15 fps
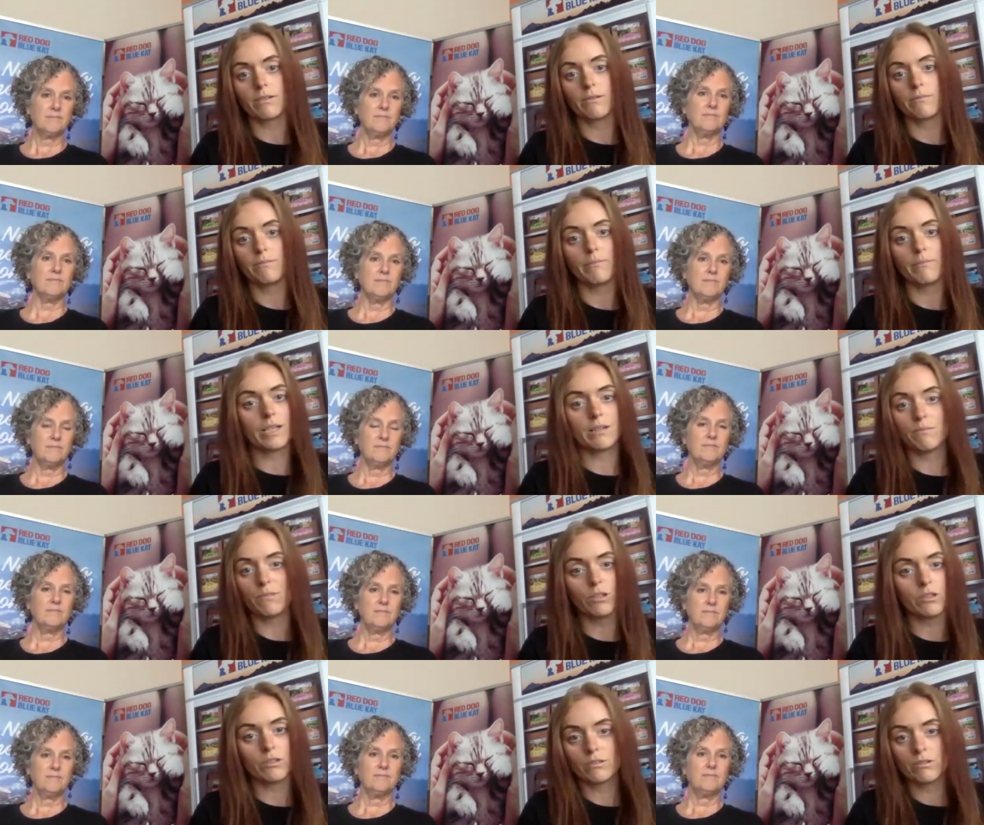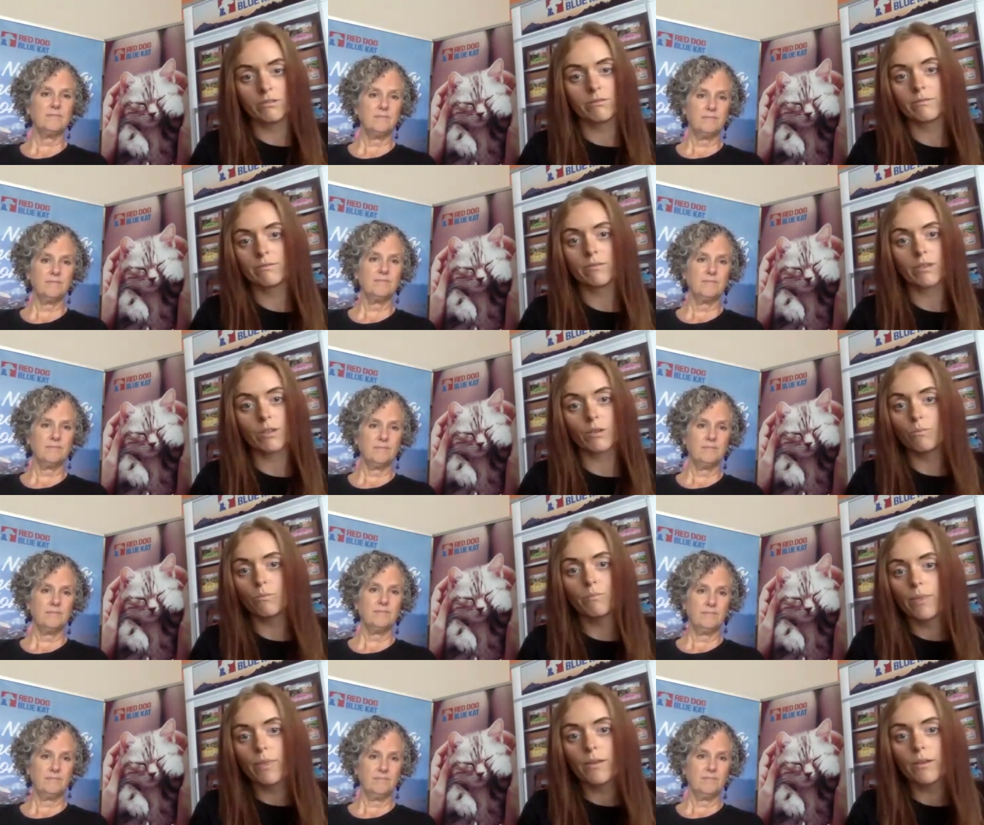Speaker 1: mm. minimal, the
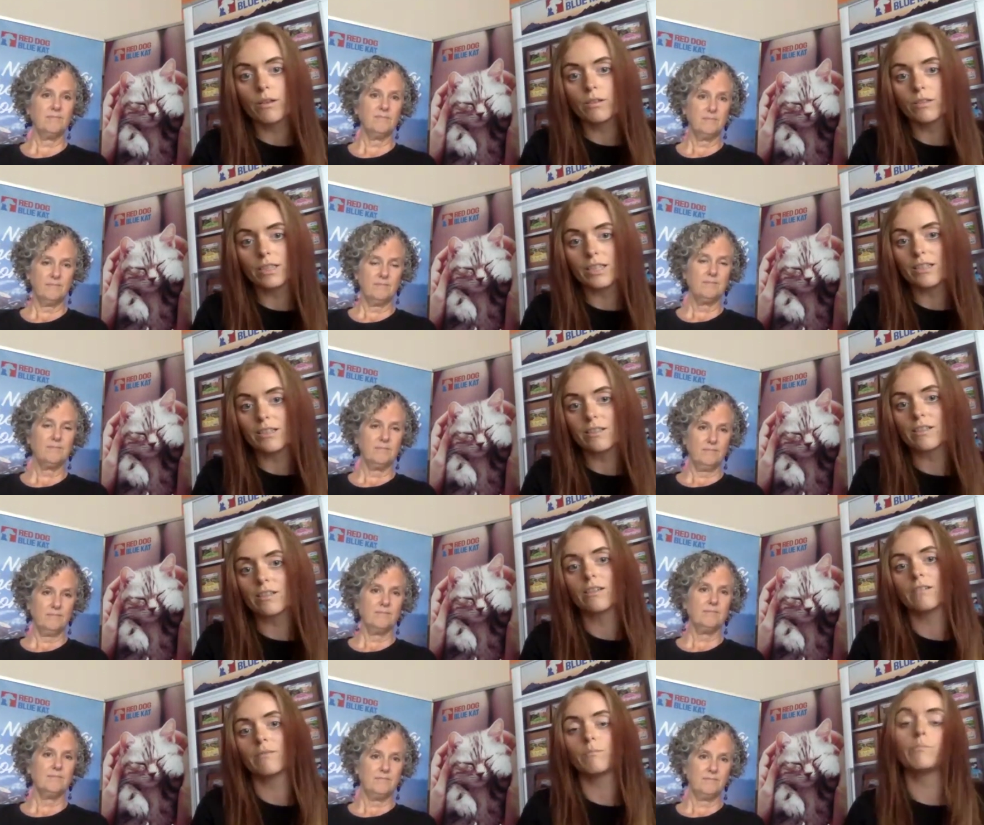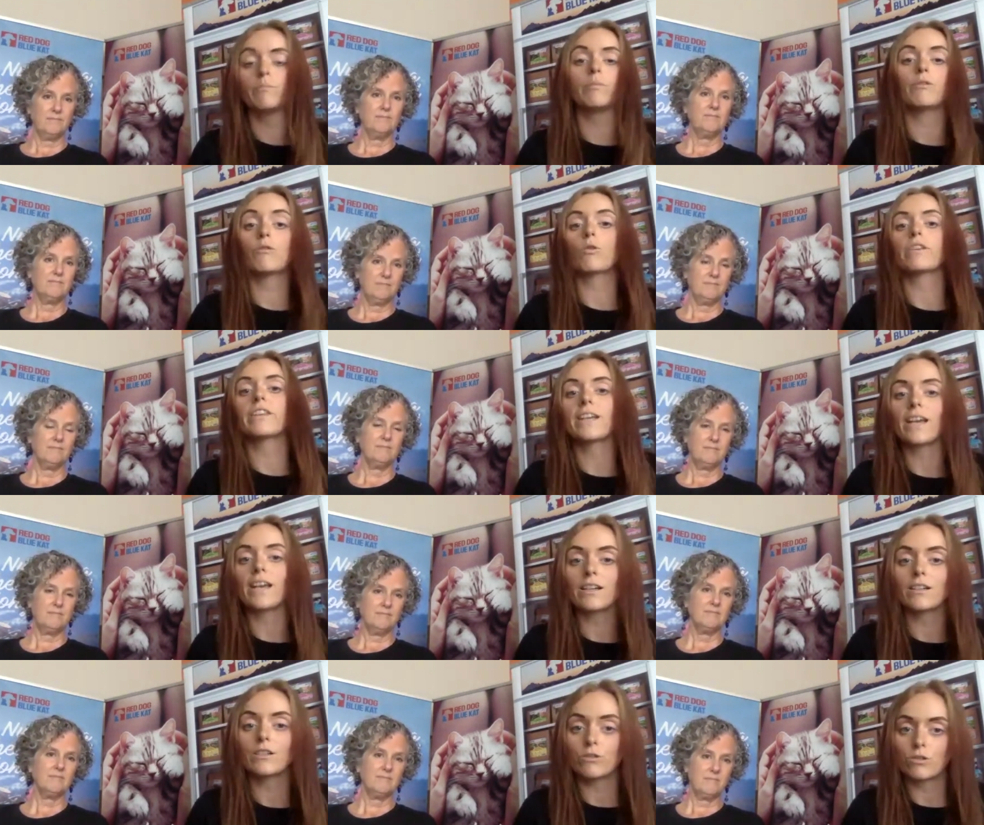the least before they get a
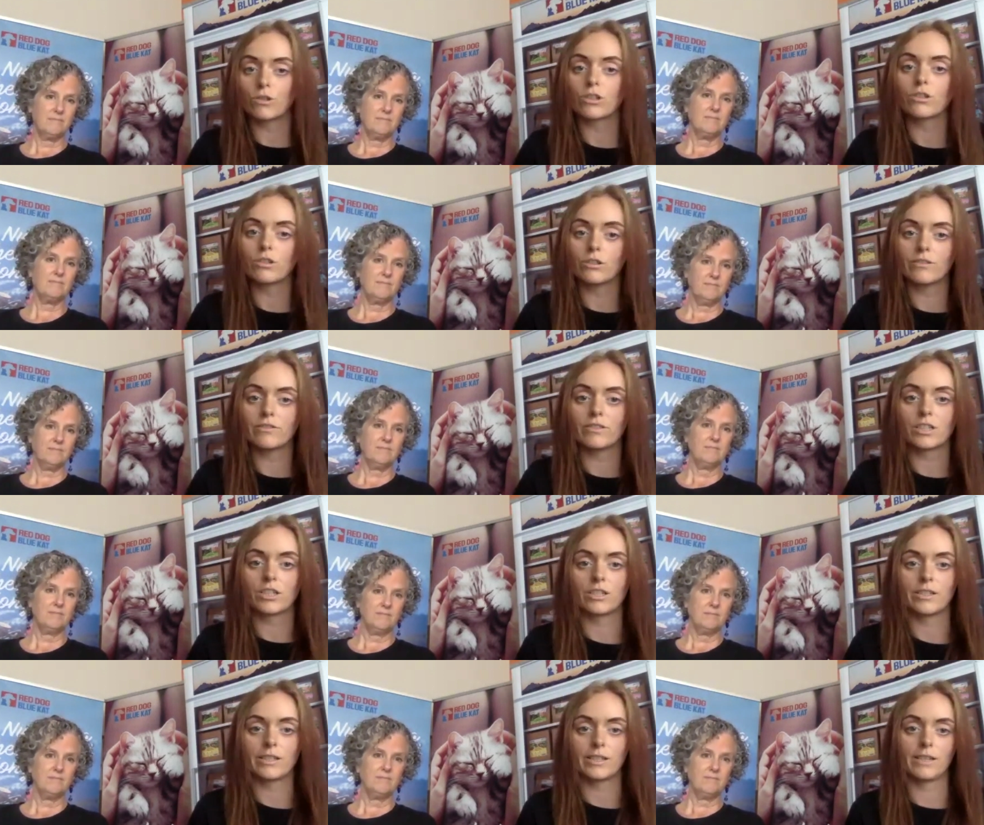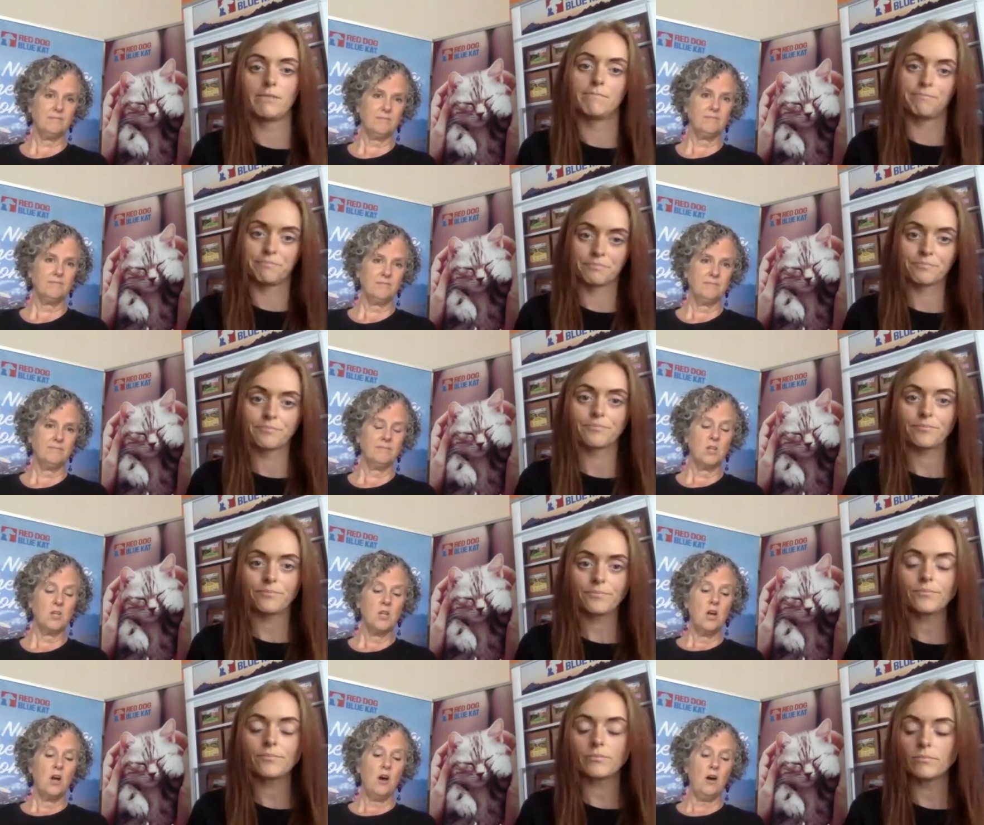nutritional deficiency.
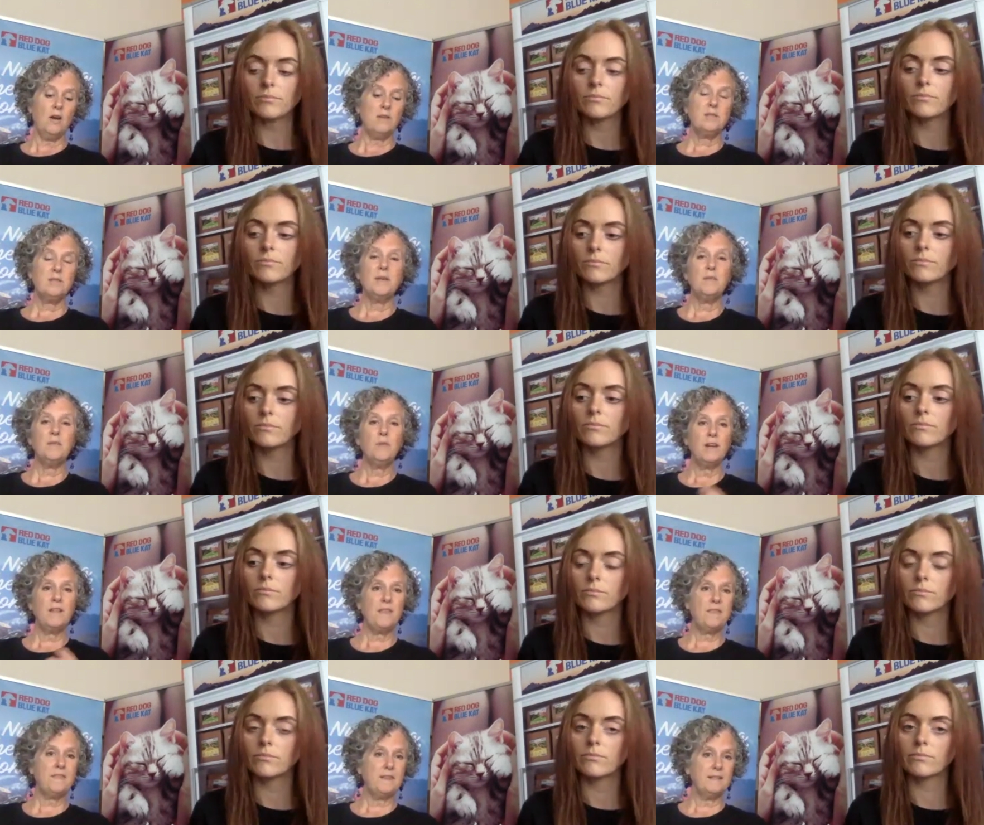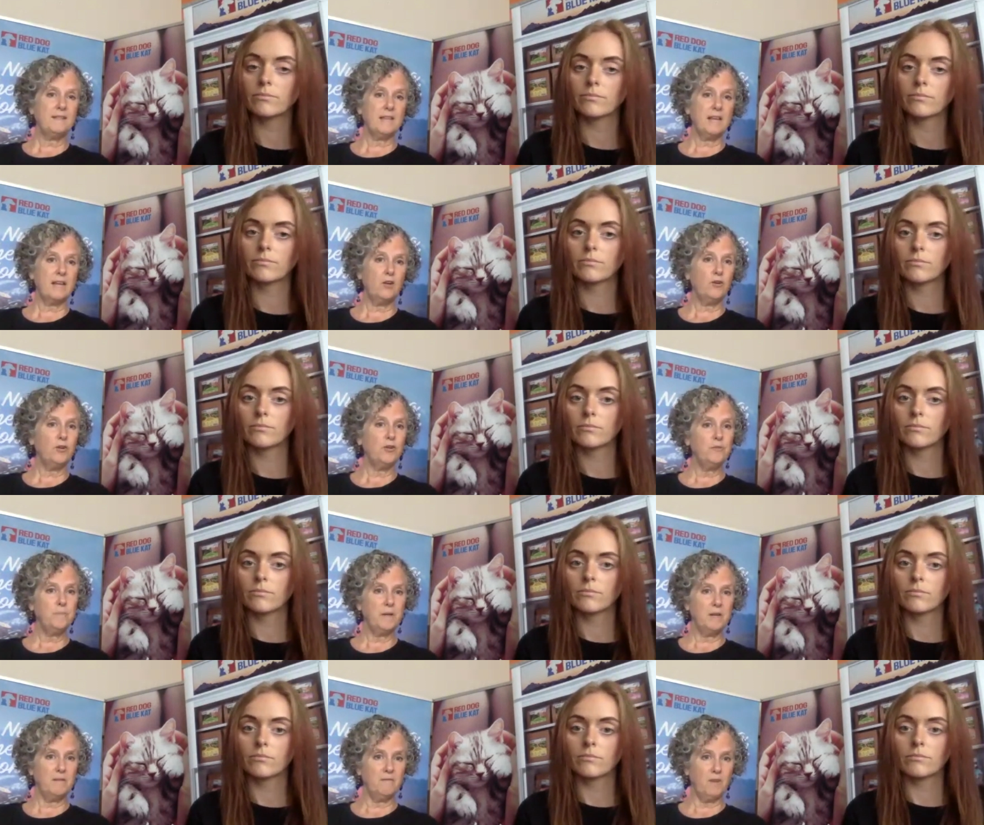
Speaker 2: Awesome. And one of the things I know you've
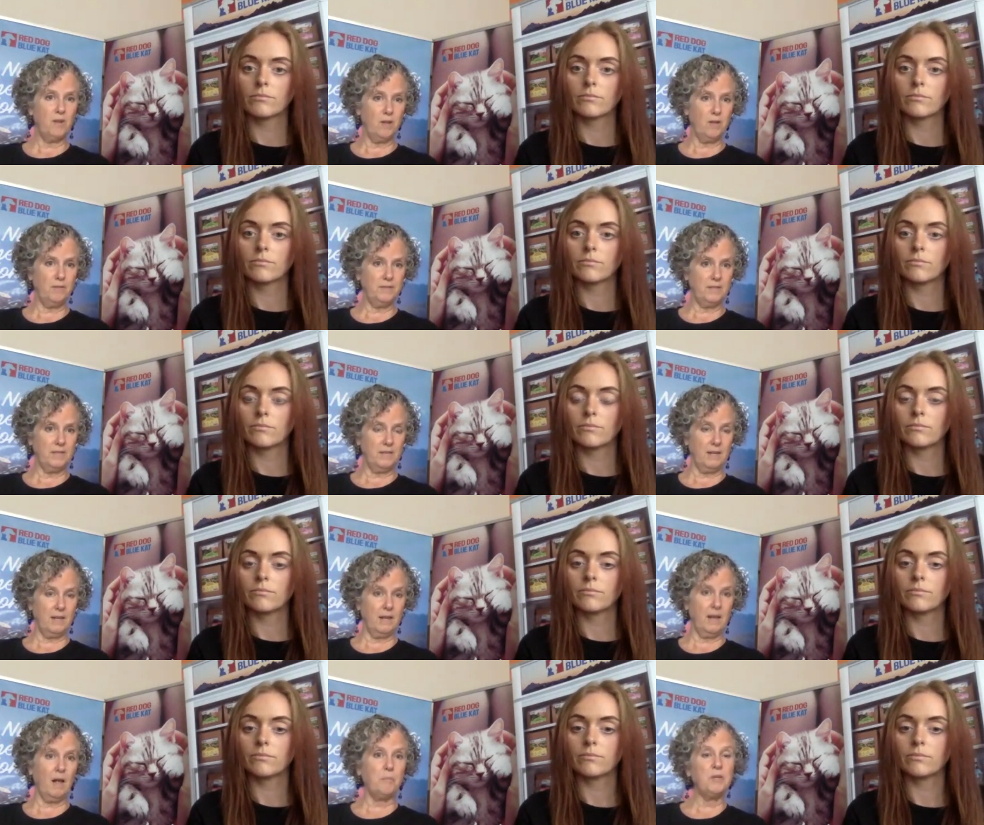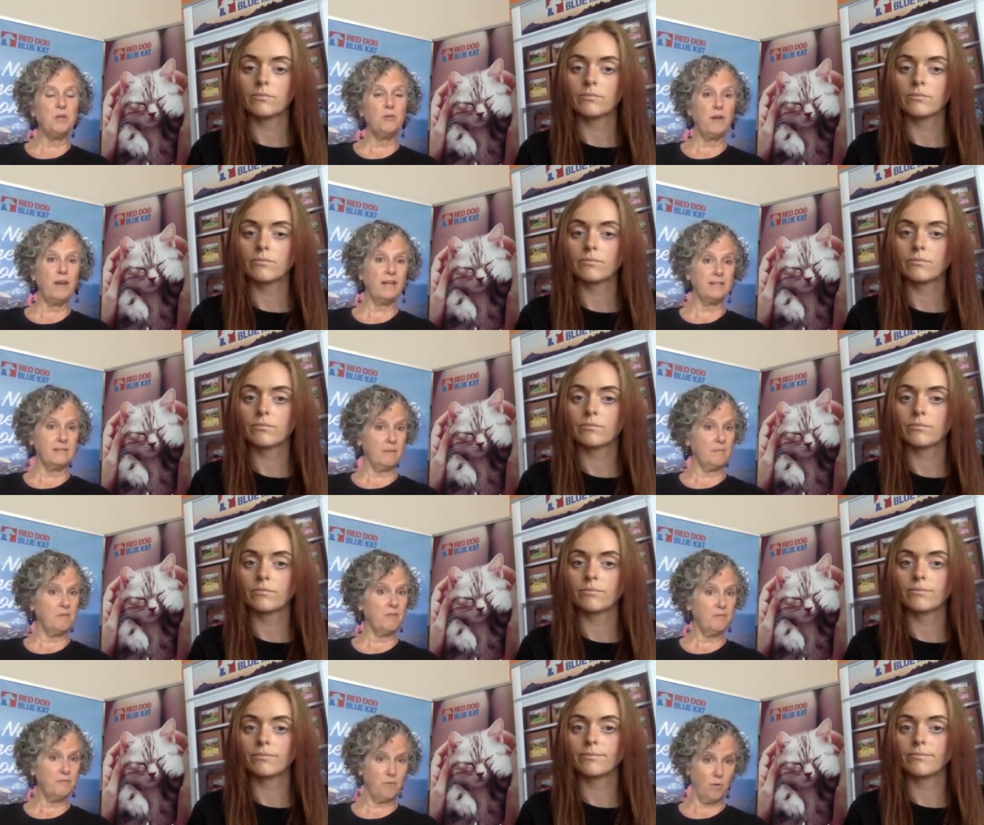been involved in helping create some of the
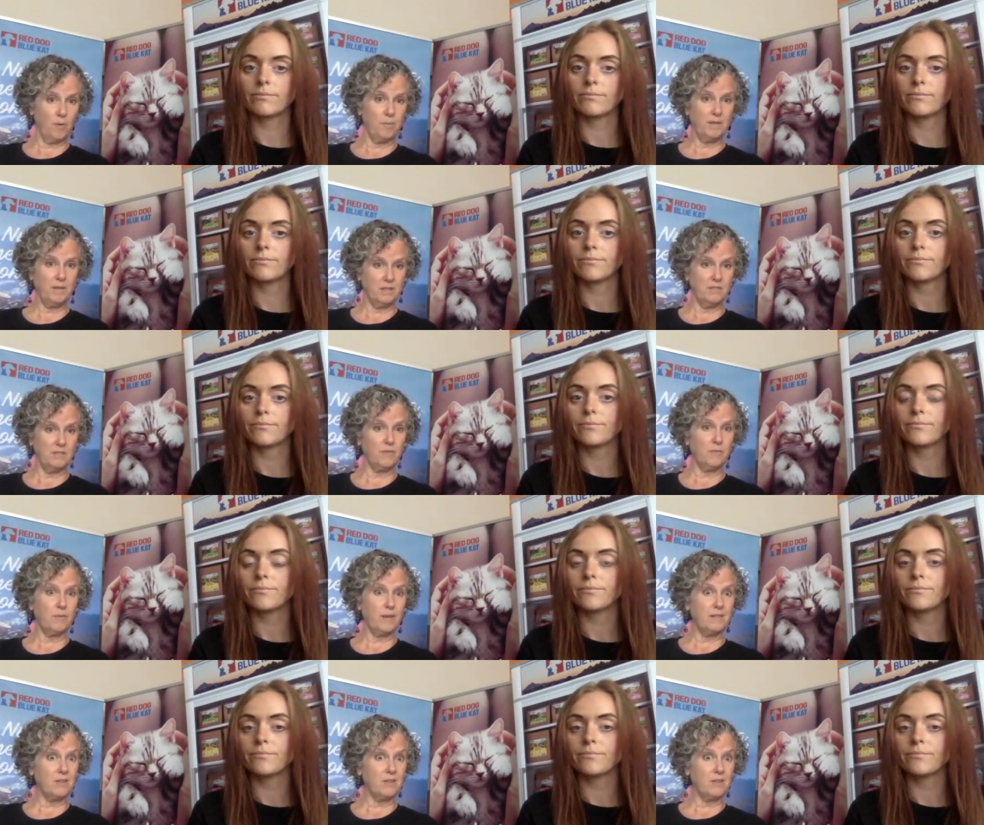formulas for Red